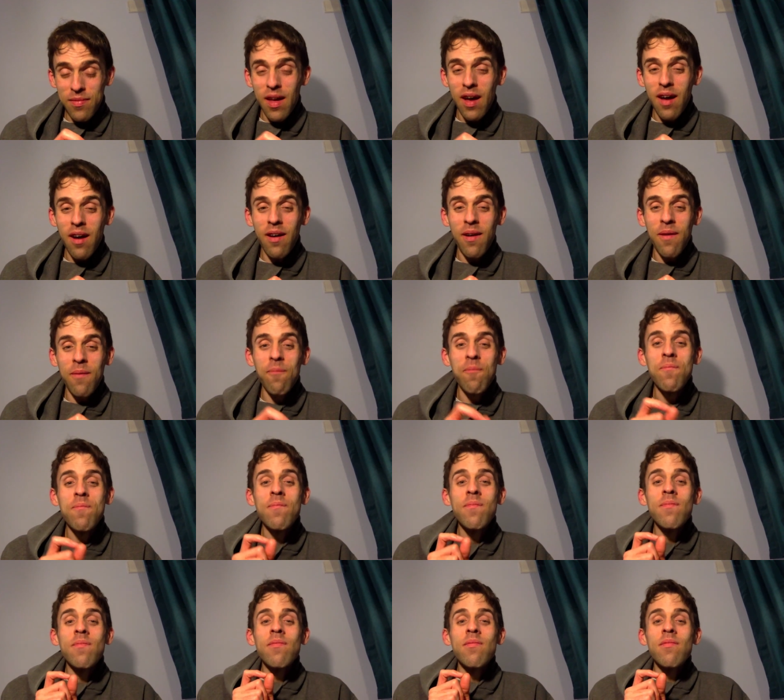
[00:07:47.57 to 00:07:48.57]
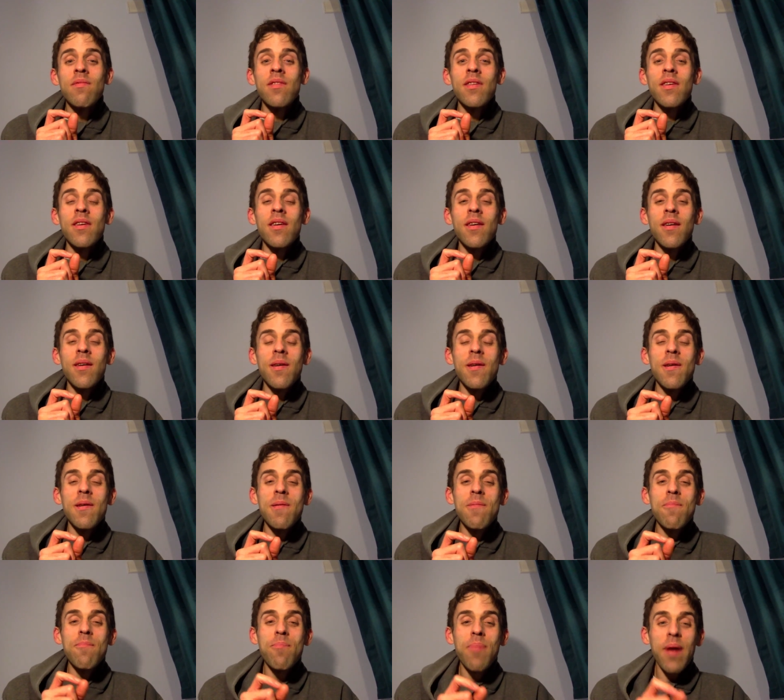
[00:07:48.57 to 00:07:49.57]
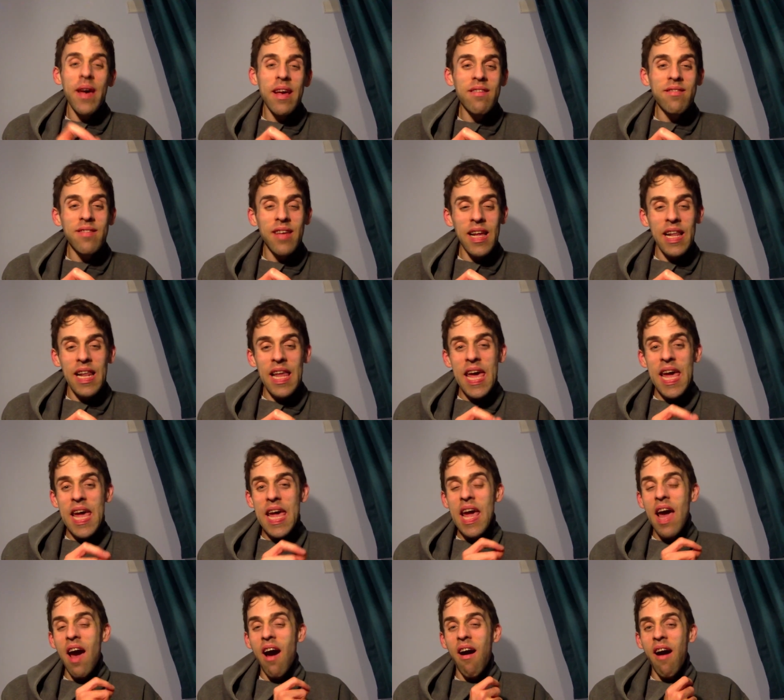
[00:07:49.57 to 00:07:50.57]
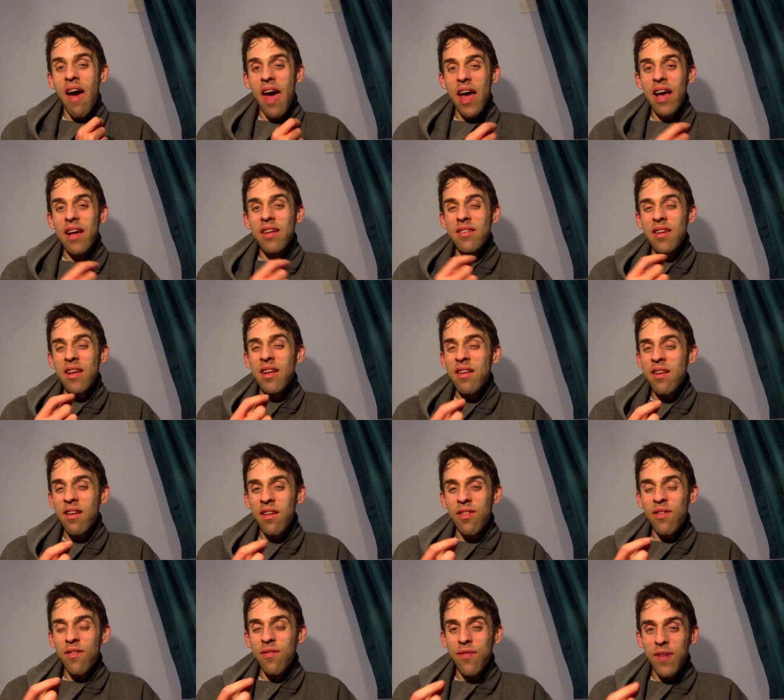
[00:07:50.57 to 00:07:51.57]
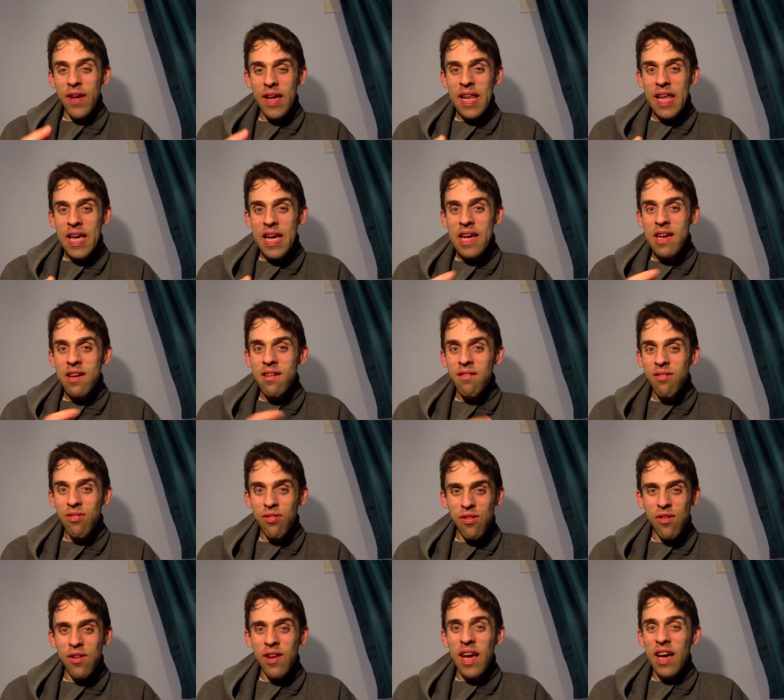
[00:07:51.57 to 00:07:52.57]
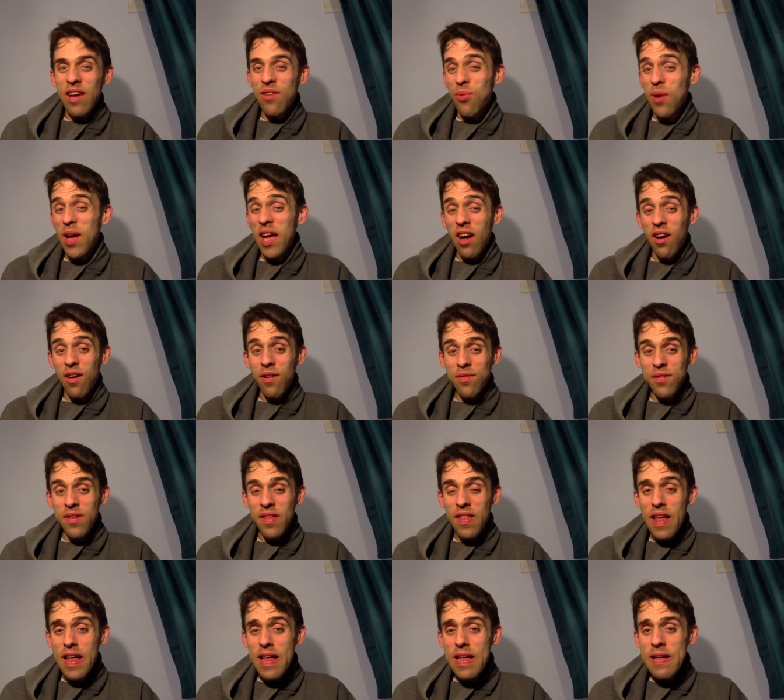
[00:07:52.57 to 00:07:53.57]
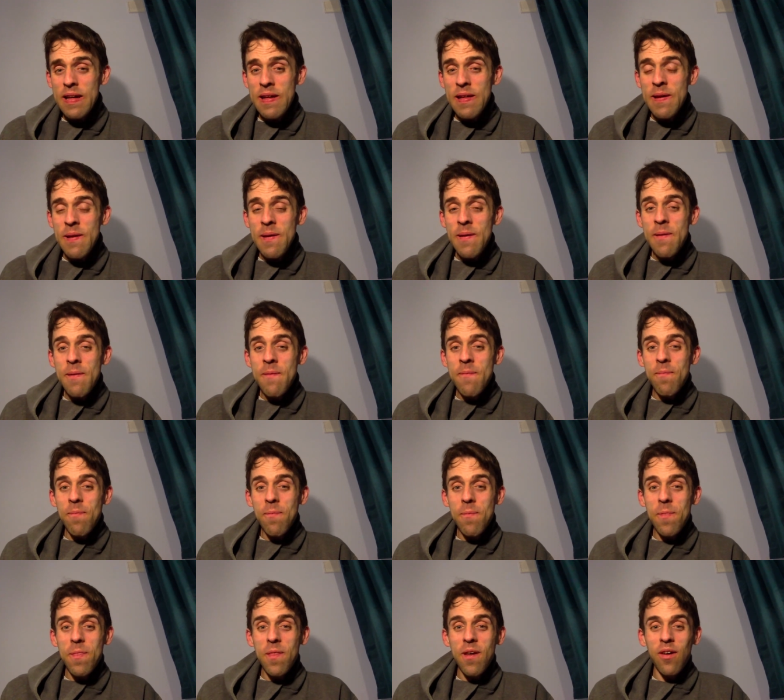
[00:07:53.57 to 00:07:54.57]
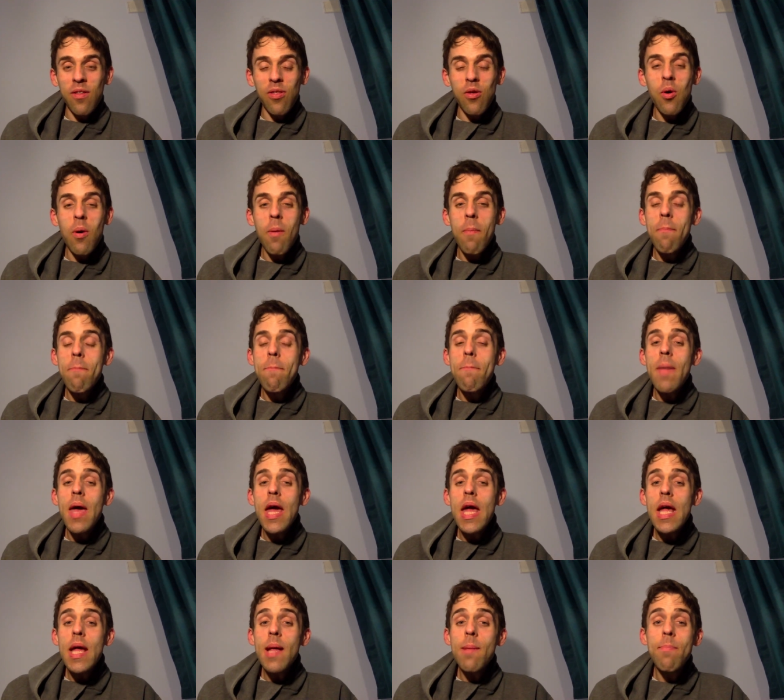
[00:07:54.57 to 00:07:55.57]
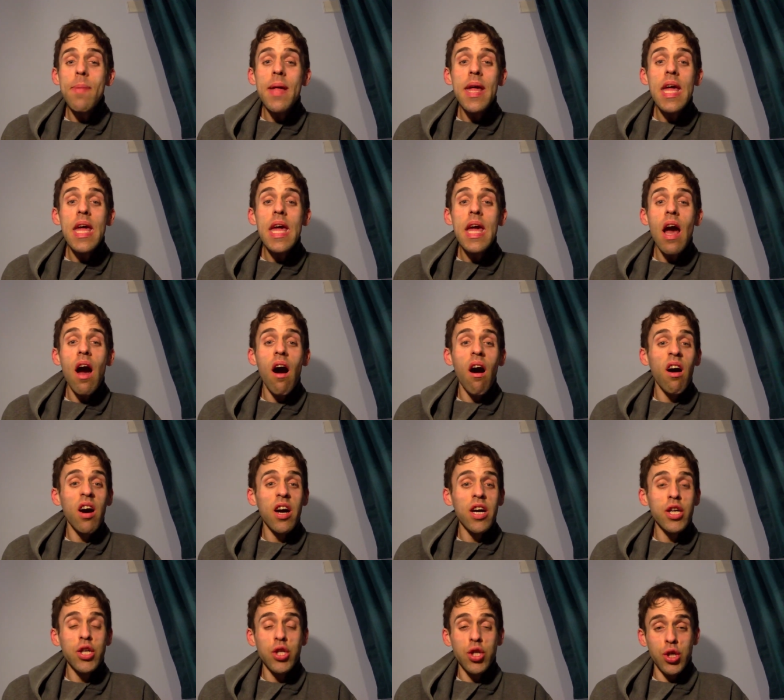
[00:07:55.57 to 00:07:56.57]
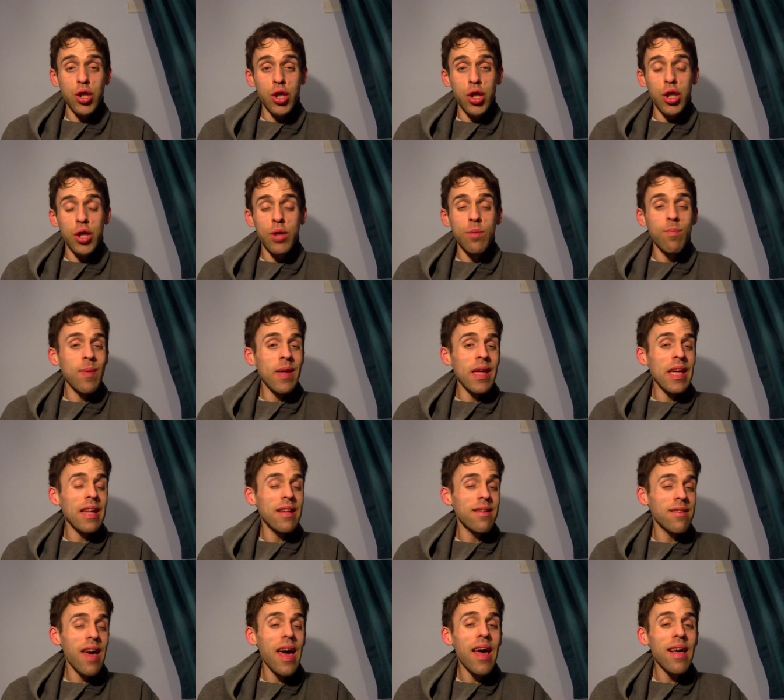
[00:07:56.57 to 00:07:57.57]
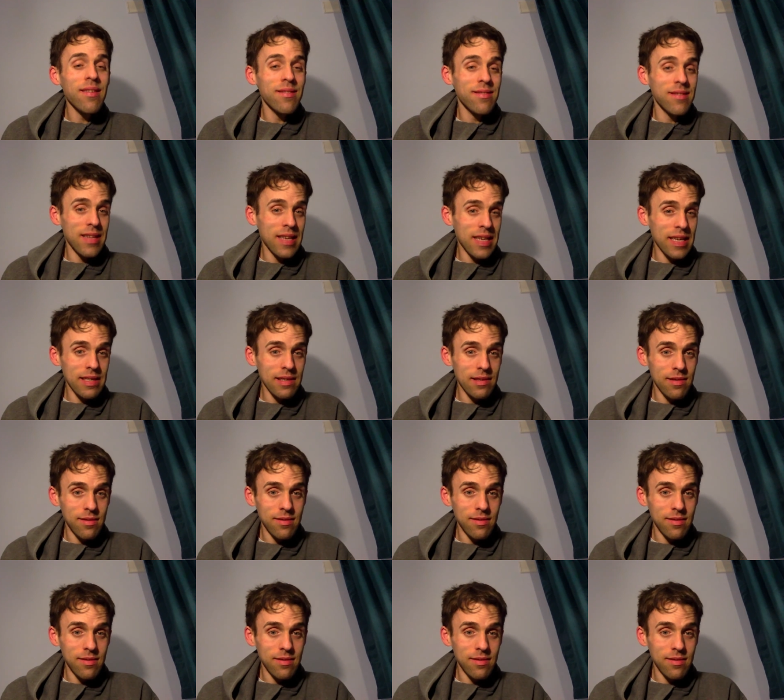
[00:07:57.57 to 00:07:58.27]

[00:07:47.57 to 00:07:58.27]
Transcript: Um, basically, I had another feeling the next week after that. I thought maybe I should be tested.